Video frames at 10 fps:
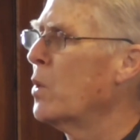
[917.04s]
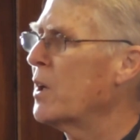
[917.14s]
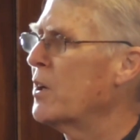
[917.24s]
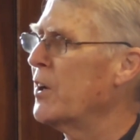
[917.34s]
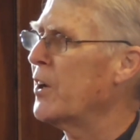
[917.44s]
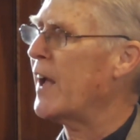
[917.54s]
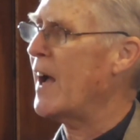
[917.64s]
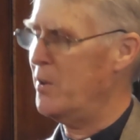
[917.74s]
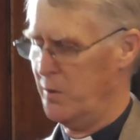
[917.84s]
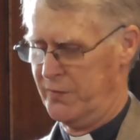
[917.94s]
What could
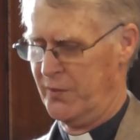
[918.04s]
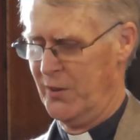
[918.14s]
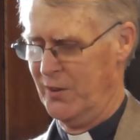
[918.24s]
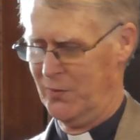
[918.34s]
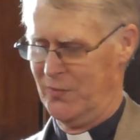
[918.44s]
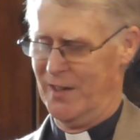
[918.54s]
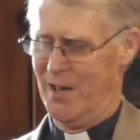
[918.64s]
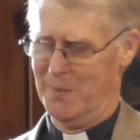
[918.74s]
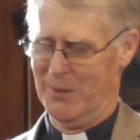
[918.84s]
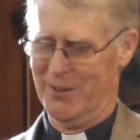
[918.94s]
account for this
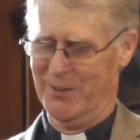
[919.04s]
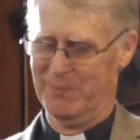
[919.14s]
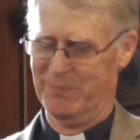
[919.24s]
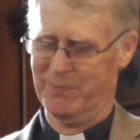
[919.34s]
phenomenon?